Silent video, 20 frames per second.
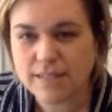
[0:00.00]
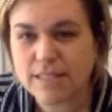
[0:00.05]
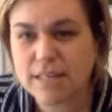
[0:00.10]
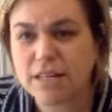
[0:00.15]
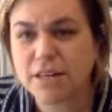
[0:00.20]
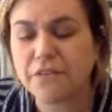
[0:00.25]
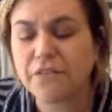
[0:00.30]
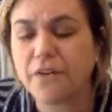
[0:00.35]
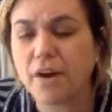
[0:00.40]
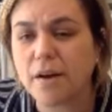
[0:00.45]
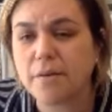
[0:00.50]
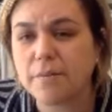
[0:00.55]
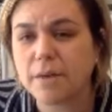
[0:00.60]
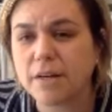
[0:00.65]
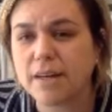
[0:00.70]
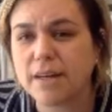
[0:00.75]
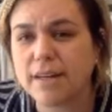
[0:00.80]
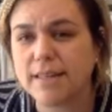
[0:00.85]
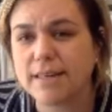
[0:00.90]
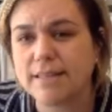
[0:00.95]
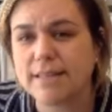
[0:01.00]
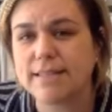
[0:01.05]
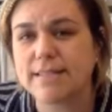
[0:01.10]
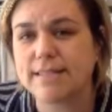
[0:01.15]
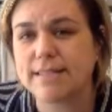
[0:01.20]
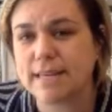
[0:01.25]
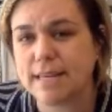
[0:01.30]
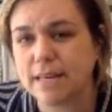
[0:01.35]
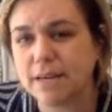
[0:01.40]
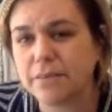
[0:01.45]
Dina Farmer
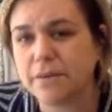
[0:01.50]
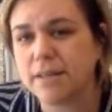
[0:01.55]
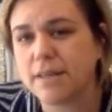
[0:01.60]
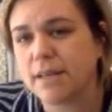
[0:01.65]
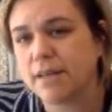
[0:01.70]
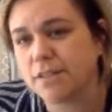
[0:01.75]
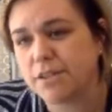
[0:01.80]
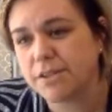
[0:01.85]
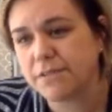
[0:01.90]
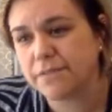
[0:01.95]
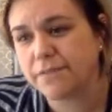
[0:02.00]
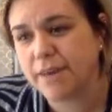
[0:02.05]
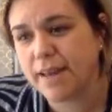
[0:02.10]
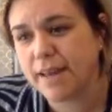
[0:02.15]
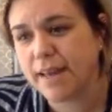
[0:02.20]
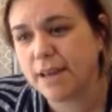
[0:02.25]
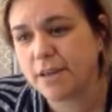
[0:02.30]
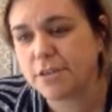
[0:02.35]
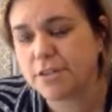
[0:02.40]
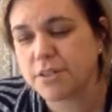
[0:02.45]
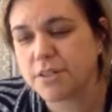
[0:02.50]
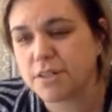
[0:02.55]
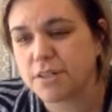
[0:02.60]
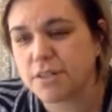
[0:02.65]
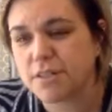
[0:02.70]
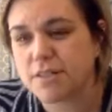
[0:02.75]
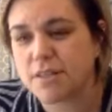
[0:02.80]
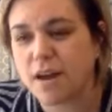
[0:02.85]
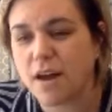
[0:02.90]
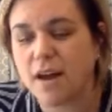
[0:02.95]
is Dina with Kinship
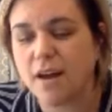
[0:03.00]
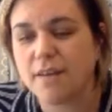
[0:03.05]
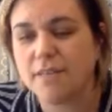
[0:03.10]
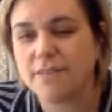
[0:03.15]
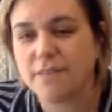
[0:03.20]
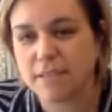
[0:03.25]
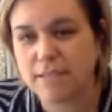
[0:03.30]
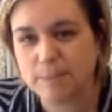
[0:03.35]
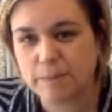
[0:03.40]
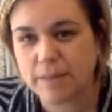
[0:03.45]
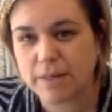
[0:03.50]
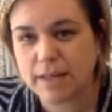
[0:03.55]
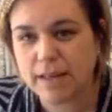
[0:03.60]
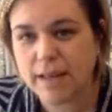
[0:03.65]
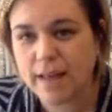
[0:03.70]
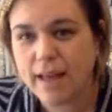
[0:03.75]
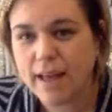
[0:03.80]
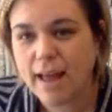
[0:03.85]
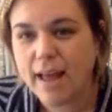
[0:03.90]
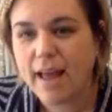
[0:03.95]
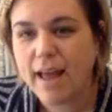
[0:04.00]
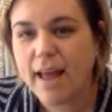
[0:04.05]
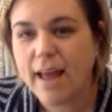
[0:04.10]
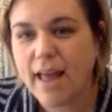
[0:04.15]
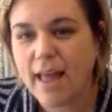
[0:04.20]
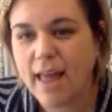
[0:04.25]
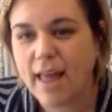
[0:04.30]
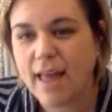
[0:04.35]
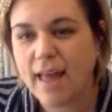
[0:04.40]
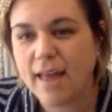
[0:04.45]
Vacations on Facebook,
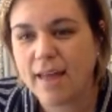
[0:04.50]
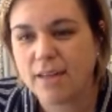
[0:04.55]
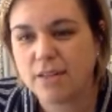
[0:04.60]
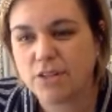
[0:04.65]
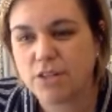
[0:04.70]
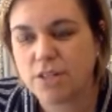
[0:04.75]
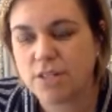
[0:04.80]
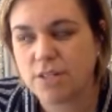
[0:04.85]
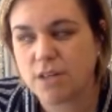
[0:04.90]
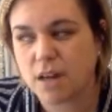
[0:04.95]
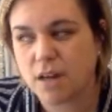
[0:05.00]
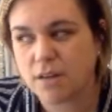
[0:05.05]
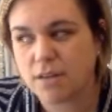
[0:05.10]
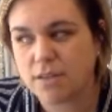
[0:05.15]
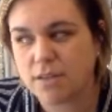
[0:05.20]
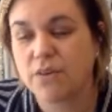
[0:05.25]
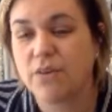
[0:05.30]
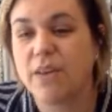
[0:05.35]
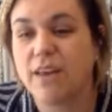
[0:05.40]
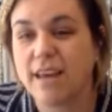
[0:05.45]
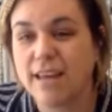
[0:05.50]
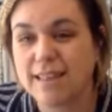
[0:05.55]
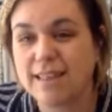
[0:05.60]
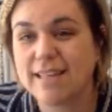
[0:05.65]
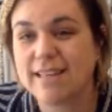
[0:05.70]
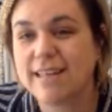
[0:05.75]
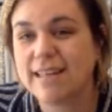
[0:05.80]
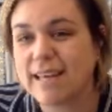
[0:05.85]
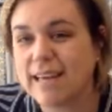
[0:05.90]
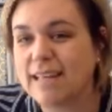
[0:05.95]
and she's also
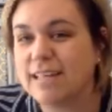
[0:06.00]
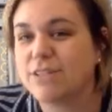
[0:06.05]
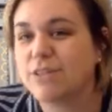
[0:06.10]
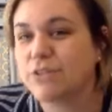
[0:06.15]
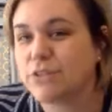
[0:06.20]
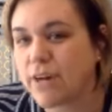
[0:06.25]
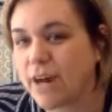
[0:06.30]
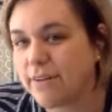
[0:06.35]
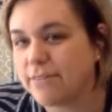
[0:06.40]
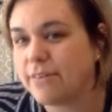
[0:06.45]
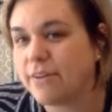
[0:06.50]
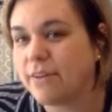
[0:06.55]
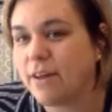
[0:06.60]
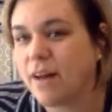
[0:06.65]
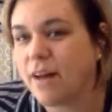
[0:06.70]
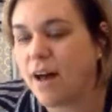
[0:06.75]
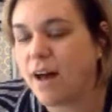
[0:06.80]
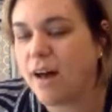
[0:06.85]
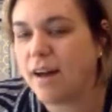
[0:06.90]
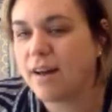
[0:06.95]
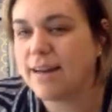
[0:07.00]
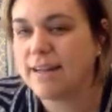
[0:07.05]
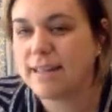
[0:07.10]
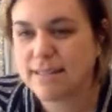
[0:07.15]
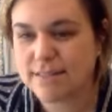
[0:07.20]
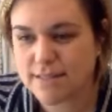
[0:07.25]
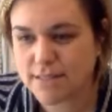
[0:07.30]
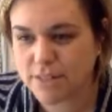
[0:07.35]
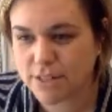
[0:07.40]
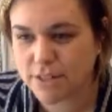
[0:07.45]
Kith and Kin Travel on
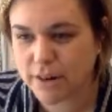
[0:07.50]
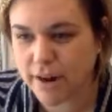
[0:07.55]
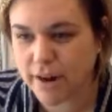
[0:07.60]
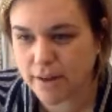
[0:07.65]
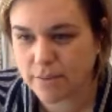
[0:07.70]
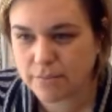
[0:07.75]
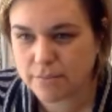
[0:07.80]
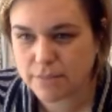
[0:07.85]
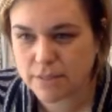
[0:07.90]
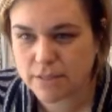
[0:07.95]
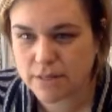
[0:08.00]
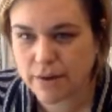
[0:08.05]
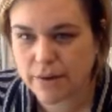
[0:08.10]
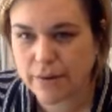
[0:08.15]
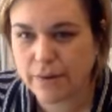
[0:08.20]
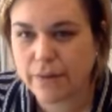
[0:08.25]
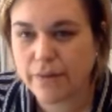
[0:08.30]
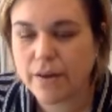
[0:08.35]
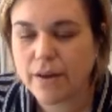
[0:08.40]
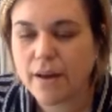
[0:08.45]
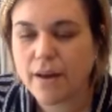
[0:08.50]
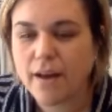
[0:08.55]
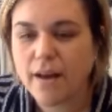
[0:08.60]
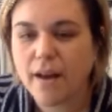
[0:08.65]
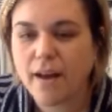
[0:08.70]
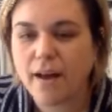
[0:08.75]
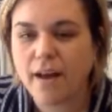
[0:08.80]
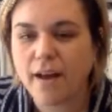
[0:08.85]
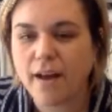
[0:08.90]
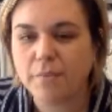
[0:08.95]
Instagram. So
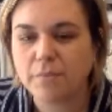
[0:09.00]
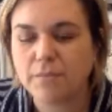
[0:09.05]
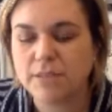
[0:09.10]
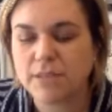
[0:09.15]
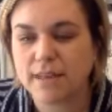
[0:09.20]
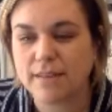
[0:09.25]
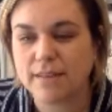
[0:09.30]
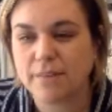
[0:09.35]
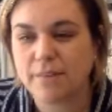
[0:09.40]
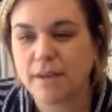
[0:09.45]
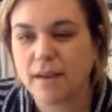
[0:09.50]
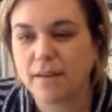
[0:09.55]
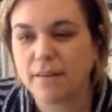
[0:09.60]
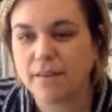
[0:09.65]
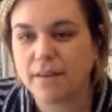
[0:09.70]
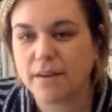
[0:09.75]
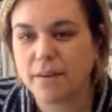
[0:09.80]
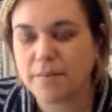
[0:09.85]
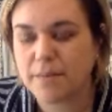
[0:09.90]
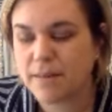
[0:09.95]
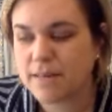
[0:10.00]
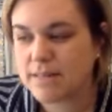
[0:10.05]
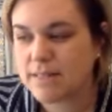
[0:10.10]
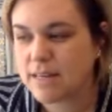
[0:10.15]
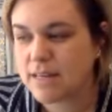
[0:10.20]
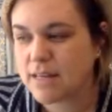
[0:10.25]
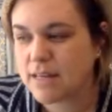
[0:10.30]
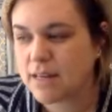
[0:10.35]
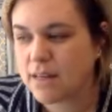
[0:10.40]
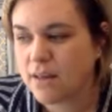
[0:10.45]
um, check them out; they're
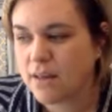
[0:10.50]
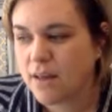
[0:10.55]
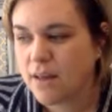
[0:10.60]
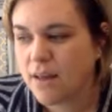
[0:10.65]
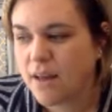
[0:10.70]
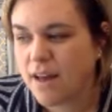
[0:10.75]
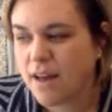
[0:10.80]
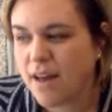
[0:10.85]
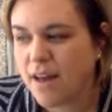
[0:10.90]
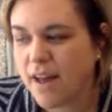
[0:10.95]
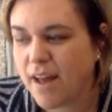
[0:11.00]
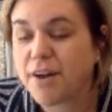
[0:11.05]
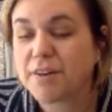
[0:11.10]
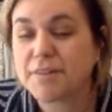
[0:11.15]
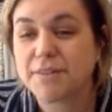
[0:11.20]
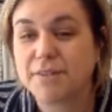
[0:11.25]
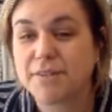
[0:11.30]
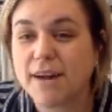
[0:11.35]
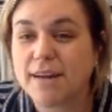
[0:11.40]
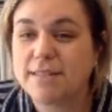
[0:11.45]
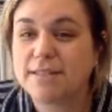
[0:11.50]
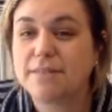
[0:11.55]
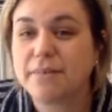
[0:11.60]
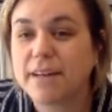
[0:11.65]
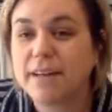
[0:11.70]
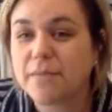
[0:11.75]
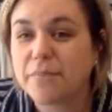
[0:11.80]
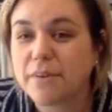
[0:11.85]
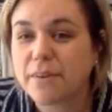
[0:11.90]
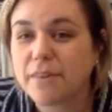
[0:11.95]
amazing. I also got to
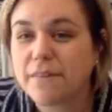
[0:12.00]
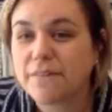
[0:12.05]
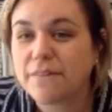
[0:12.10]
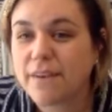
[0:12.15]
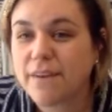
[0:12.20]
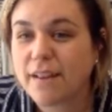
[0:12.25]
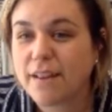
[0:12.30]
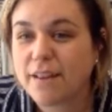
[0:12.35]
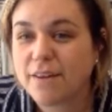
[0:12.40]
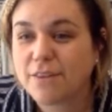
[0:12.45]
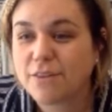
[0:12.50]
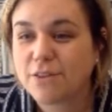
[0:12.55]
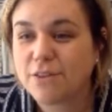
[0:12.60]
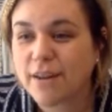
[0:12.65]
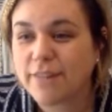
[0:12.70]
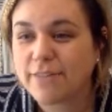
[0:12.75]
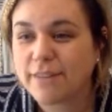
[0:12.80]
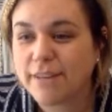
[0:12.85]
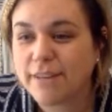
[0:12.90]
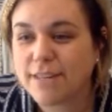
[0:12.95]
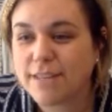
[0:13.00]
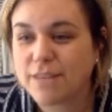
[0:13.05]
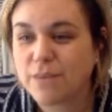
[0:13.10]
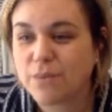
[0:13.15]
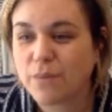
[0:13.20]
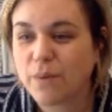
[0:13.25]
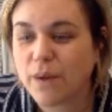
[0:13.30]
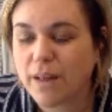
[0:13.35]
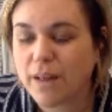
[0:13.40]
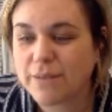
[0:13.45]
meet up with a fellow travel
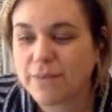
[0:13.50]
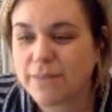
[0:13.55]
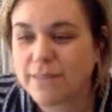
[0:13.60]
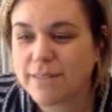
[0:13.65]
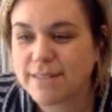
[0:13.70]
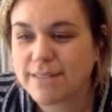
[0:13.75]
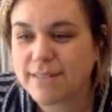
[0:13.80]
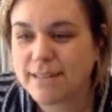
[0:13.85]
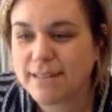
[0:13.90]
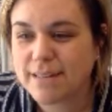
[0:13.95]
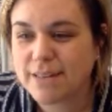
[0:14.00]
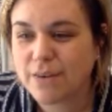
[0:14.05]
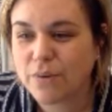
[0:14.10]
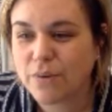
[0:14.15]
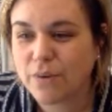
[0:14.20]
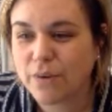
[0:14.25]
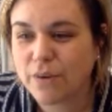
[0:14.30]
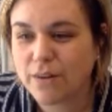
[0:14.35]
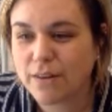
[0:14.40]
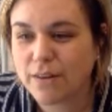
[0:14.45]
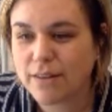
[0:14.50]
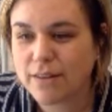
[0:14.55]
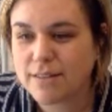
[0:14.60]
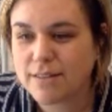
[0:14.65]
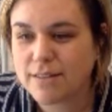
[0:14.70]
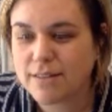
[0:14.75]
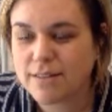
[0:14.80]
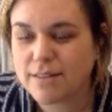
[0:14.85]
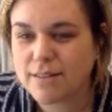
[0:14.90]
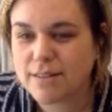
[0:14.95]
agent while I was in New
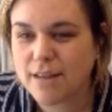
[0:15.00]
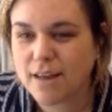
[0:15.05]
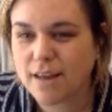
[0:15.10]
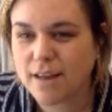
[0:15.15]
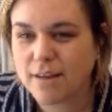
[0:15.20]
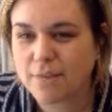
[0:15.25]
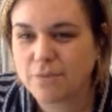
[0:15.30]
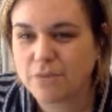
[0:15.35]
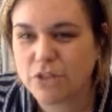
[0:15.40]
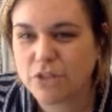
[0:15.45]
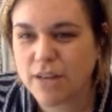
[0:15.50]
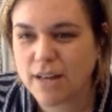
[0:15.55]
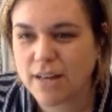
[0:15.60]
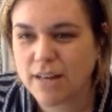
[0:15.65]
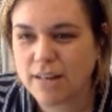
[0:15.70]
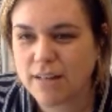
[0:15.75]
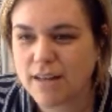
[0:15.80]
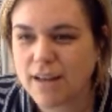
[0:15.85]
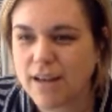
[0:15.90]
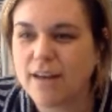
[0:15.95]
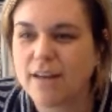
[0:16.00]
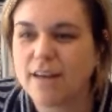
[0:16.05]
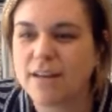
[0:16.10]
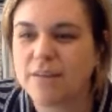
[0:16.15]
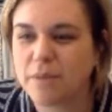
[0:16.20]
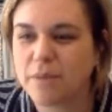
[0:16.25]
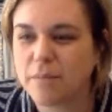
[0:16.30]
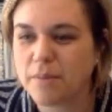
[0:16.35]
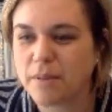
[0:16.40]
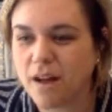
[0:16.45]
Orleans, um, Shannon
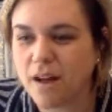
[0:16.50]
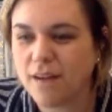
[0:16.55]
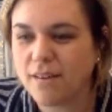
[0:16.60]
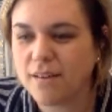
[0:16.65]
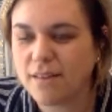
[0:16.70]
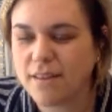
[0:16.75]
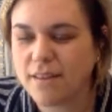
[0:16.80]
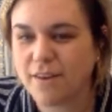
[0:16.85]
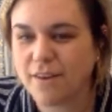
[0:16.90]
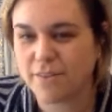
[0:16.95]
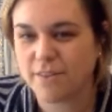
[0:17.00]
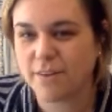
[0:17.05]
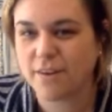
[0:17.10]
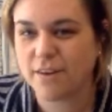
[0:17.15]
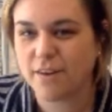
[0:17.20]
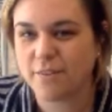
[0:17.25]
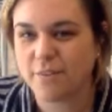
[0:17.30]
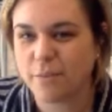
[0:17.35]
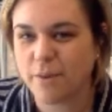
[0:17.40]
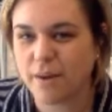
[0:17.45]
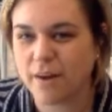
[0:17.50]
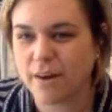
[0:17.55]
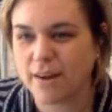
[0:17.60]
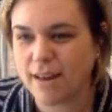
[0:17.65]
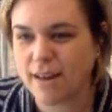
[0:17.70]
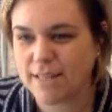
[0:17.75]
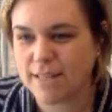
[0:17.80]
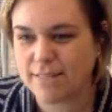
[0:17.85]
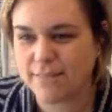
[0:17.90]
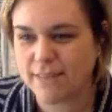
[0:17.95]
Cunningham LeBlanc, the owner of
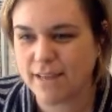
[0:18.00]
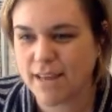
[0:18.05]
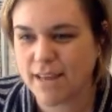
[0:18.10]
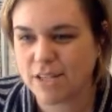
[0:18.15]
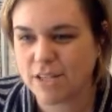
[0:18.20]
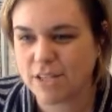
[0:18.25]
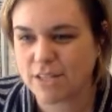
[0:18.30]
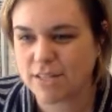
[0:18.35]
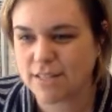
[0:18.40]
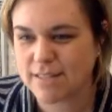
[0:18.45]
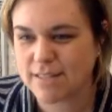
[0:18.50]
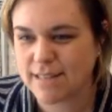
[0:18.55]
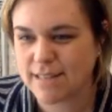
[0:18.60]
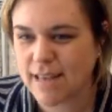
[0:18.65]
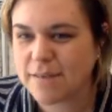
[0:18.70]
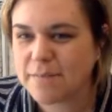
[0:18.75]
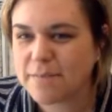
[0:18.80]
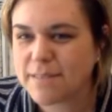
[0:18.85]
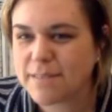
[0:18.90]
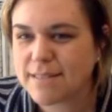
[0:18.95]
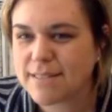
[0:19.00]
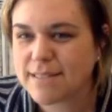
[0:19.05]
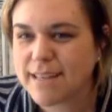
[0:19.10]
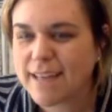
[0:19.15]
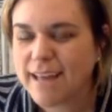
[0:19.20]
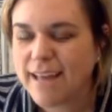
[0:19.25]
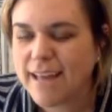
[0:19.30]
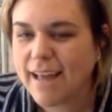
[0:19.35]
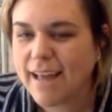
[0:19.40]
Paradise Vacation Escapes.